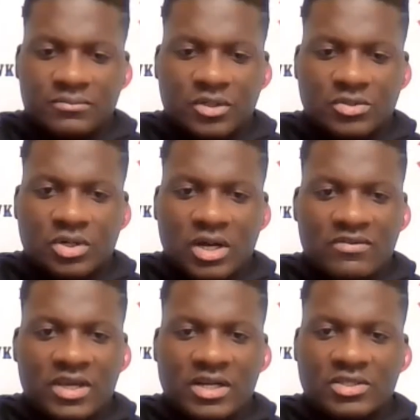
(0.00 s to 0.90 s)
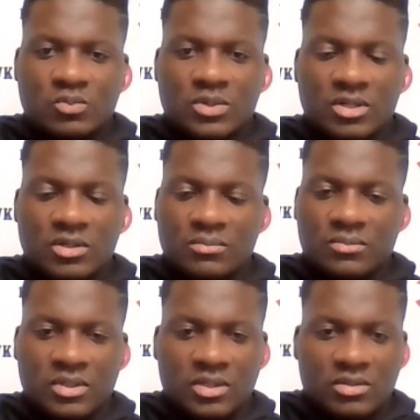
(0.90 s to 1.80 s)
We also have Giannis with him,
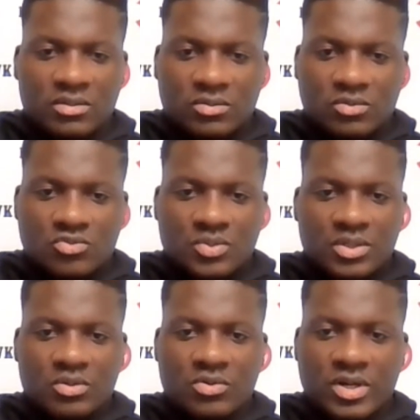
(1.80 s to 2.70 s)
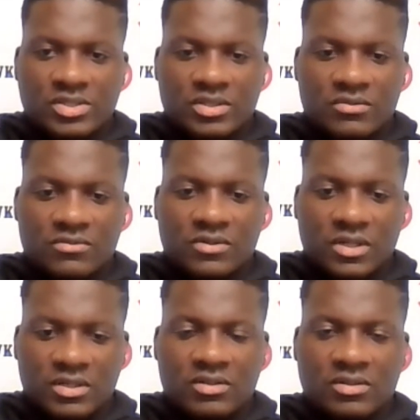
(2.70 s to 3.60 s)
who's really aggressive,
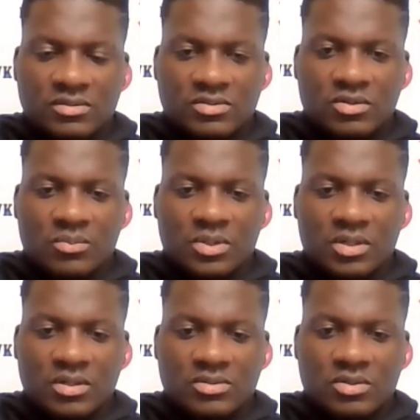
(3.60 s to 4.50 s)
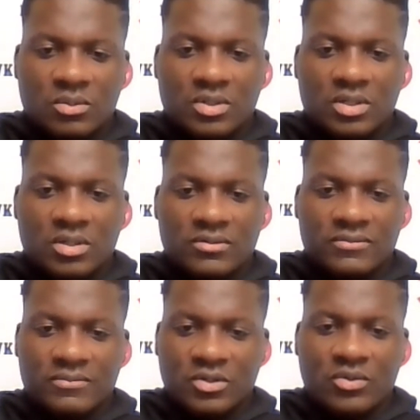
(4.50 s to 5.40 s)
and it's going to be
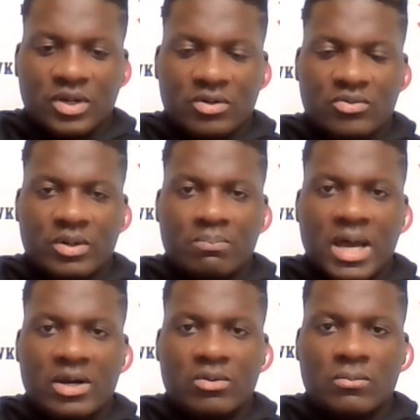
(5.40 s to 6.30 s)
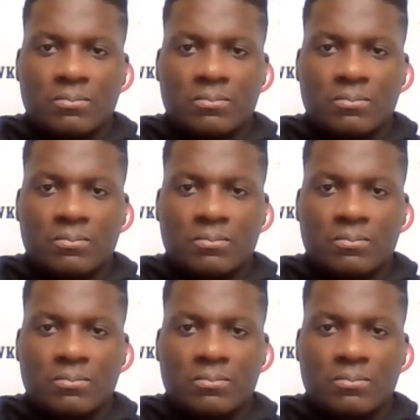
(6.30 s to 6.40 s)
a great battle.